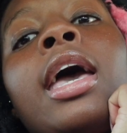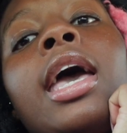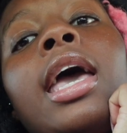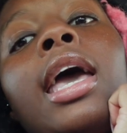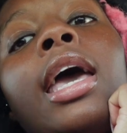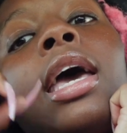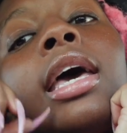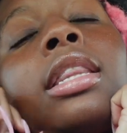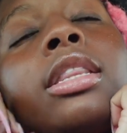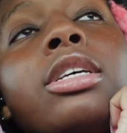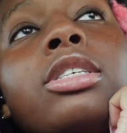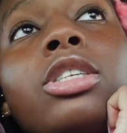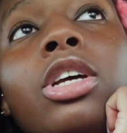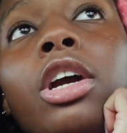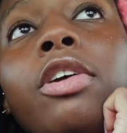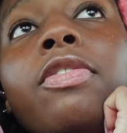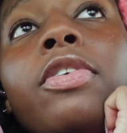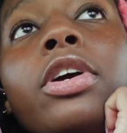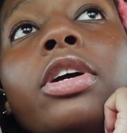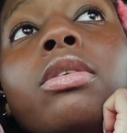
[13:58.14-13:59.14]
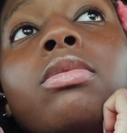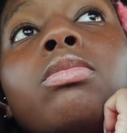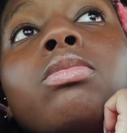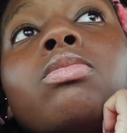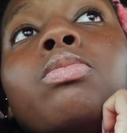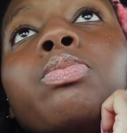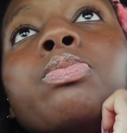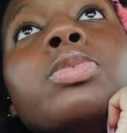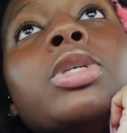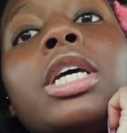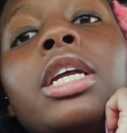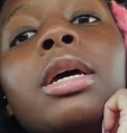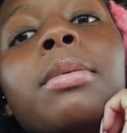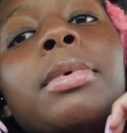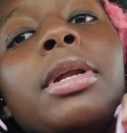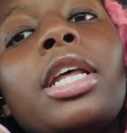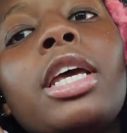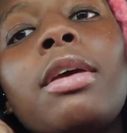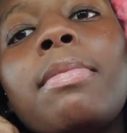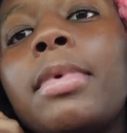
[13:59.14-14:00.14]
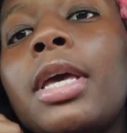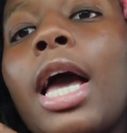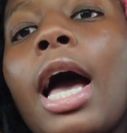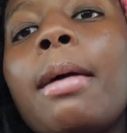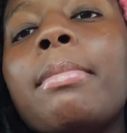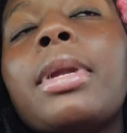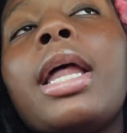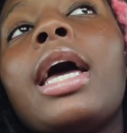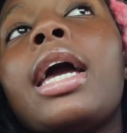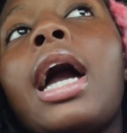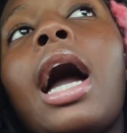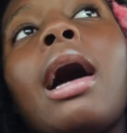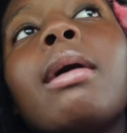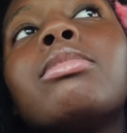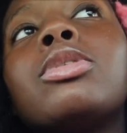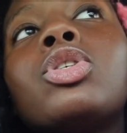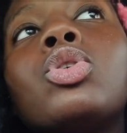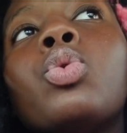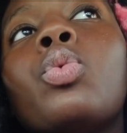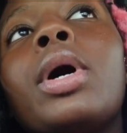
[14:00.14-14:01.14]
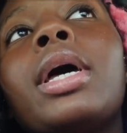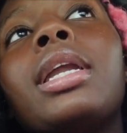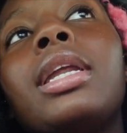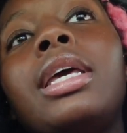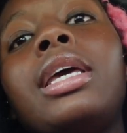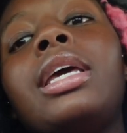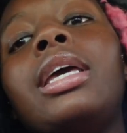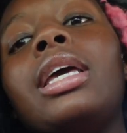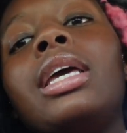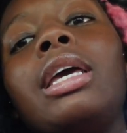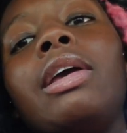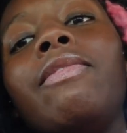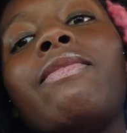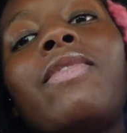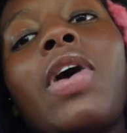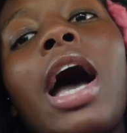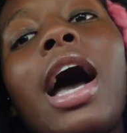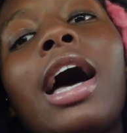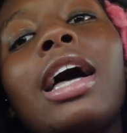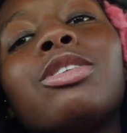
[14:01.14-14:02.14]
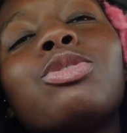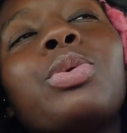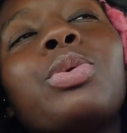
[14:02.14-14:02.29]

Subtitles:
And the server didn't believe me. I'm like, I'm 25,